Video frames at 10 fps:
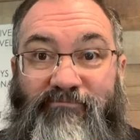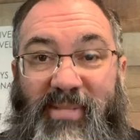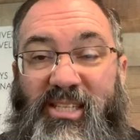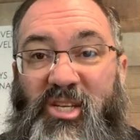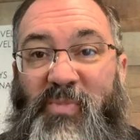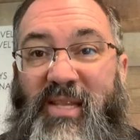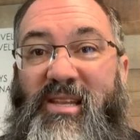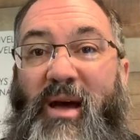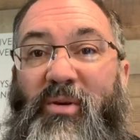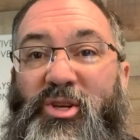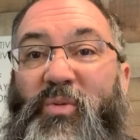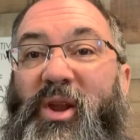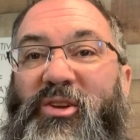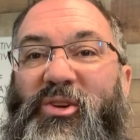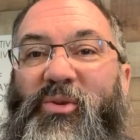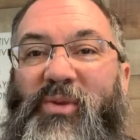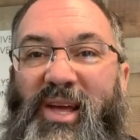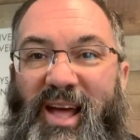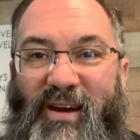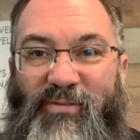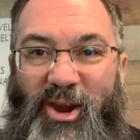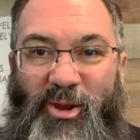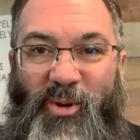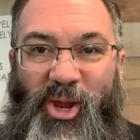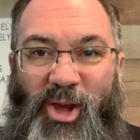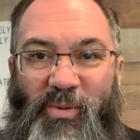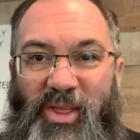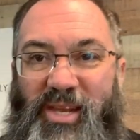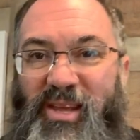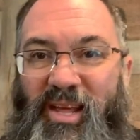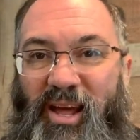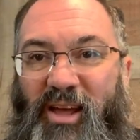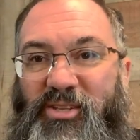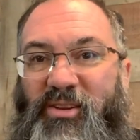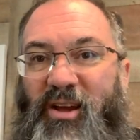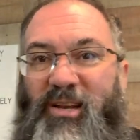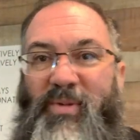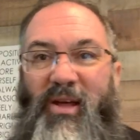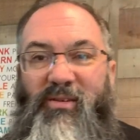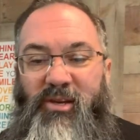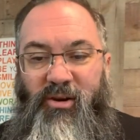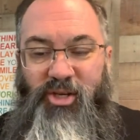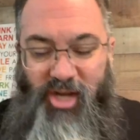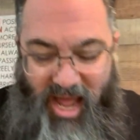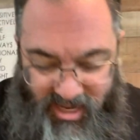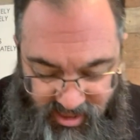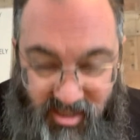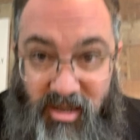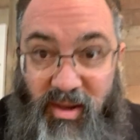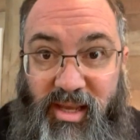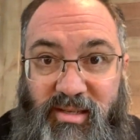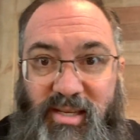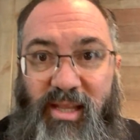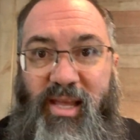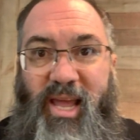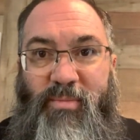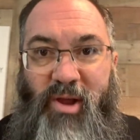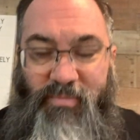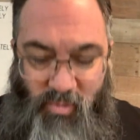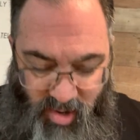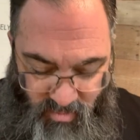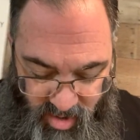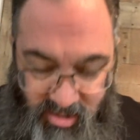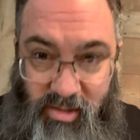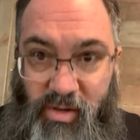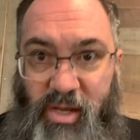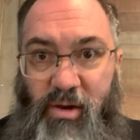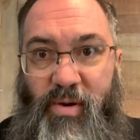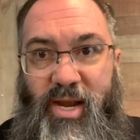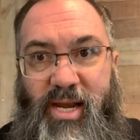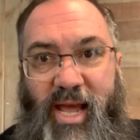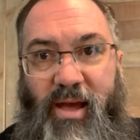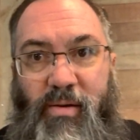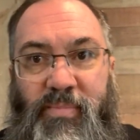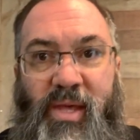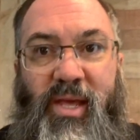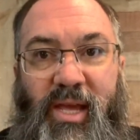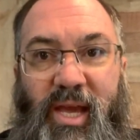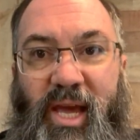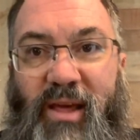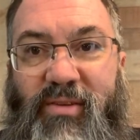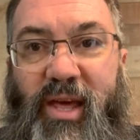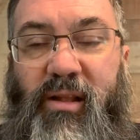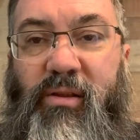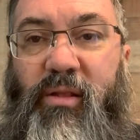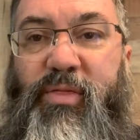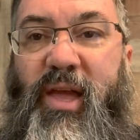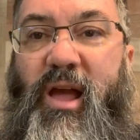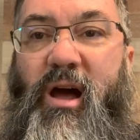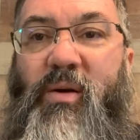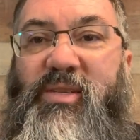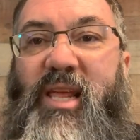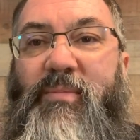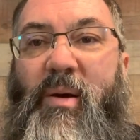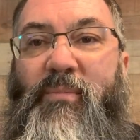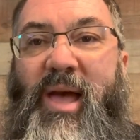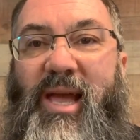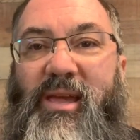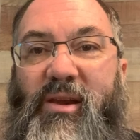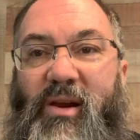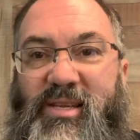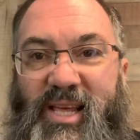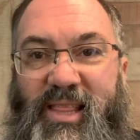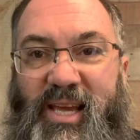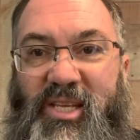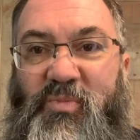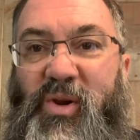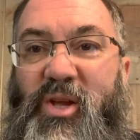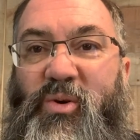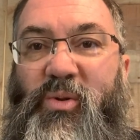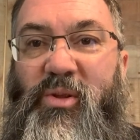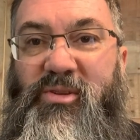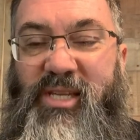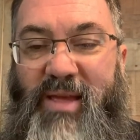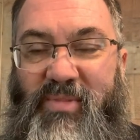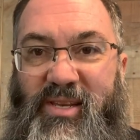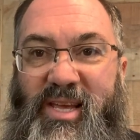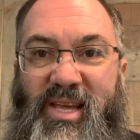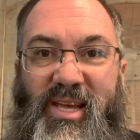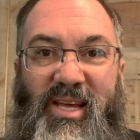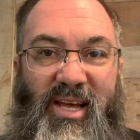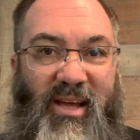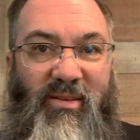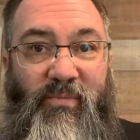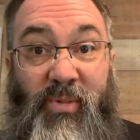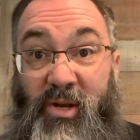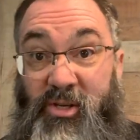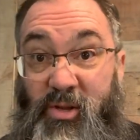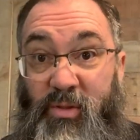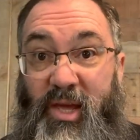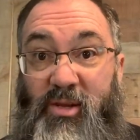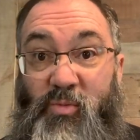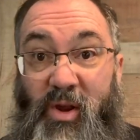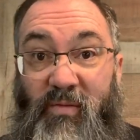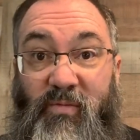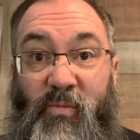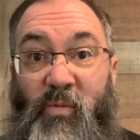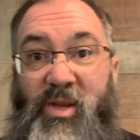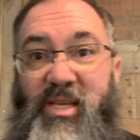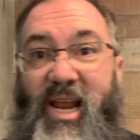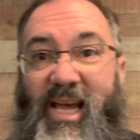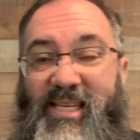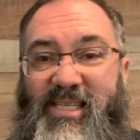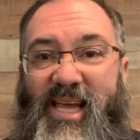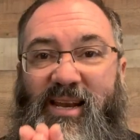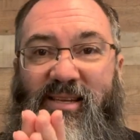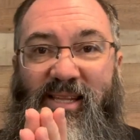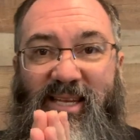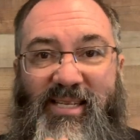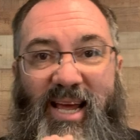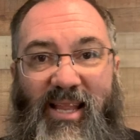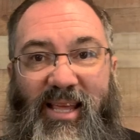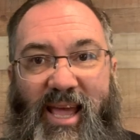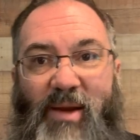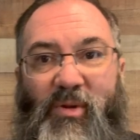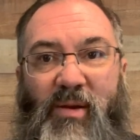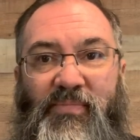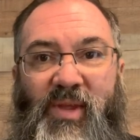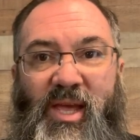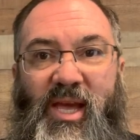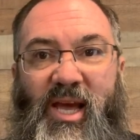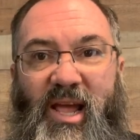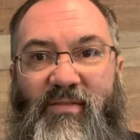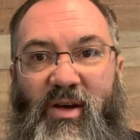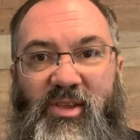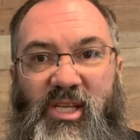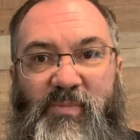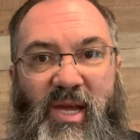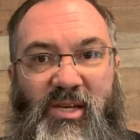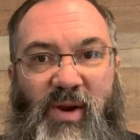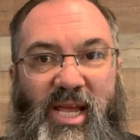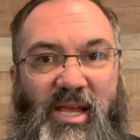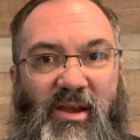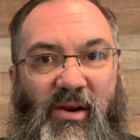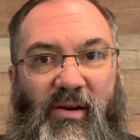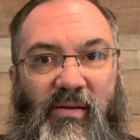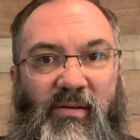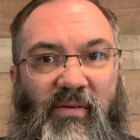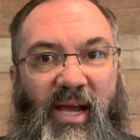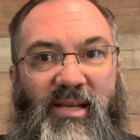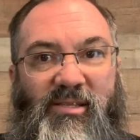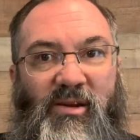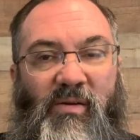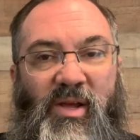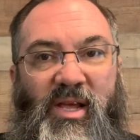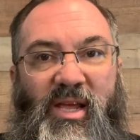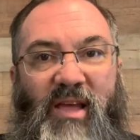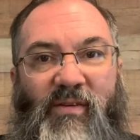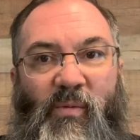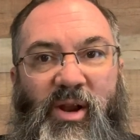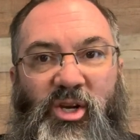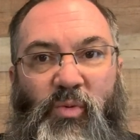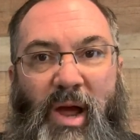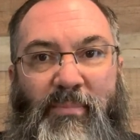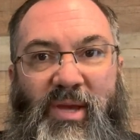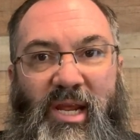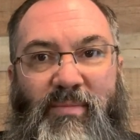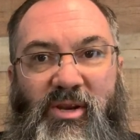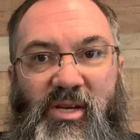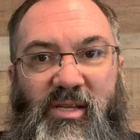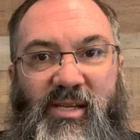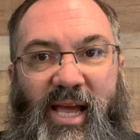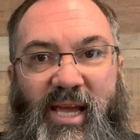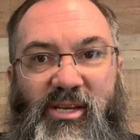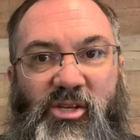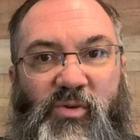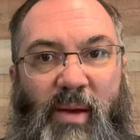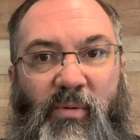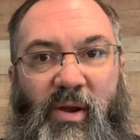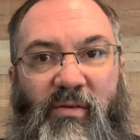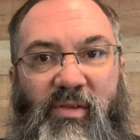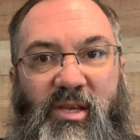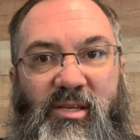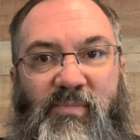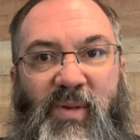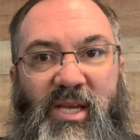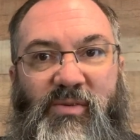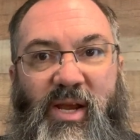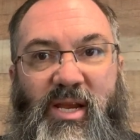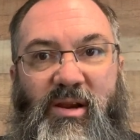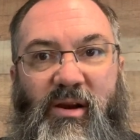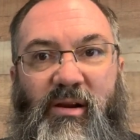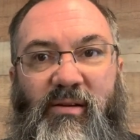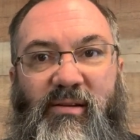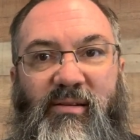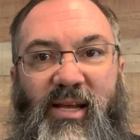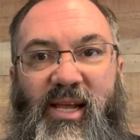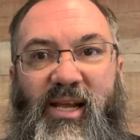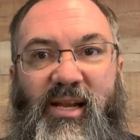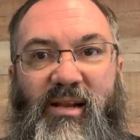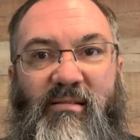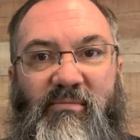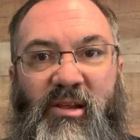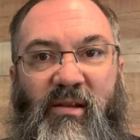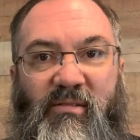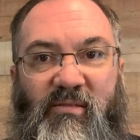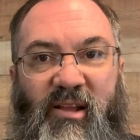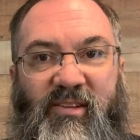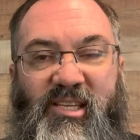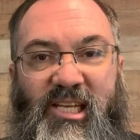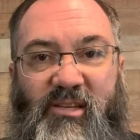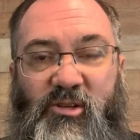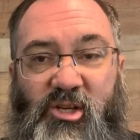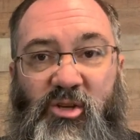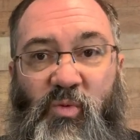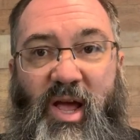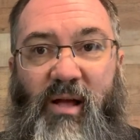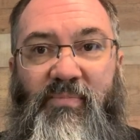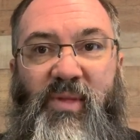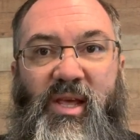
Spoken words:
It just depends on how much you want to do, how far you want to go with it. I also talk about your shot. You know, I could set the camera up the way I want to here right now. And I've got a little thing I always keep up back here because I think it's a pretty cool little statement. But there's two things. One is that I could stand to this side of the camera and I have all this space right here, right? So if I want to drop in images, I can just drop it right over this space right here. And it sits just well.